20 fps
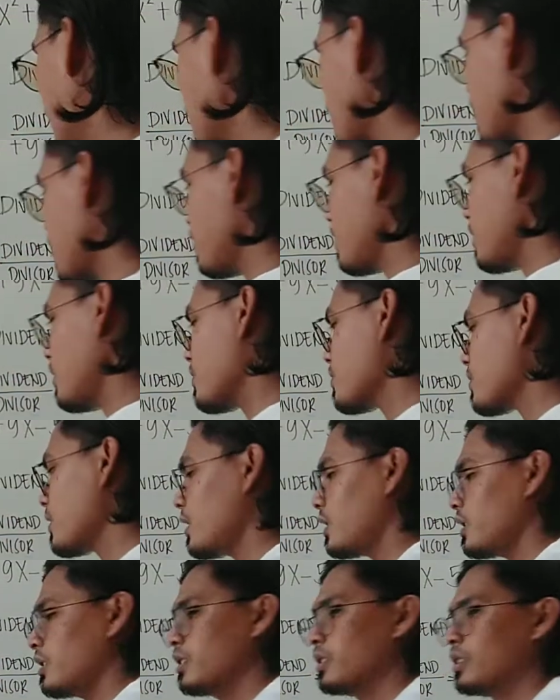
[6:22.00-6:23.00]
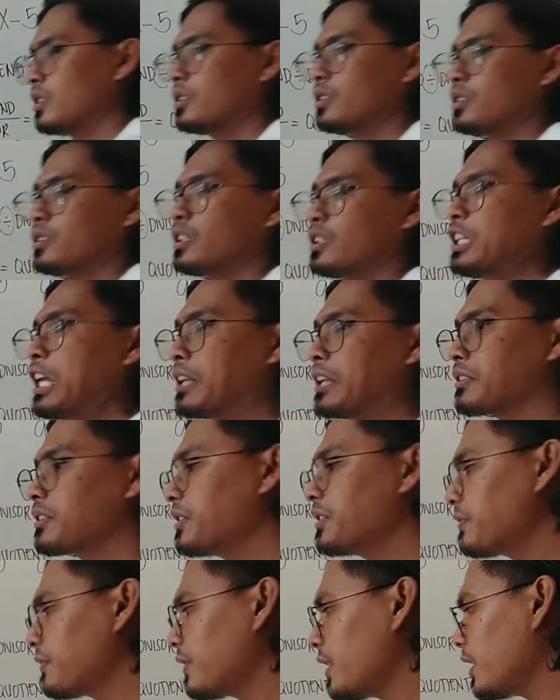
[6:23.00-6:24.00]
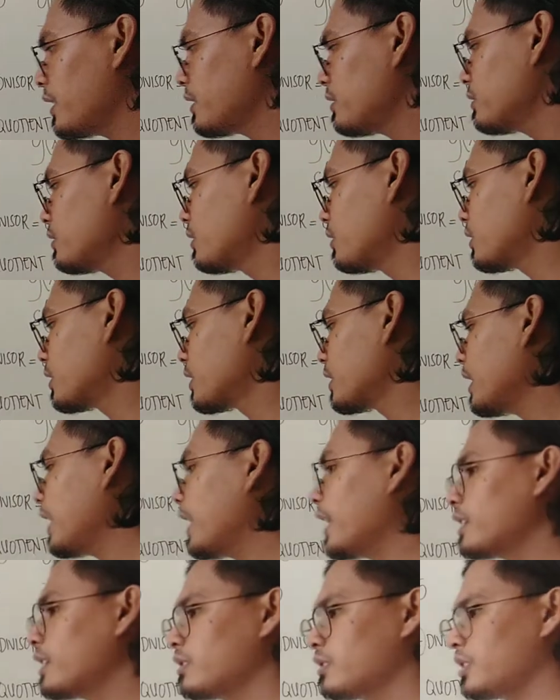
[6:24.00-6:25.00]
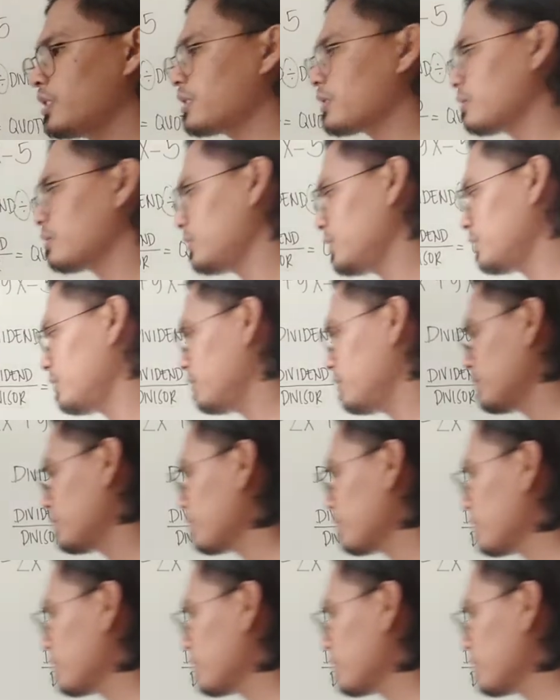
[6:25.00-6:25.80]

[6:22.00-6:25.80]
books you can say not defined or undetermined.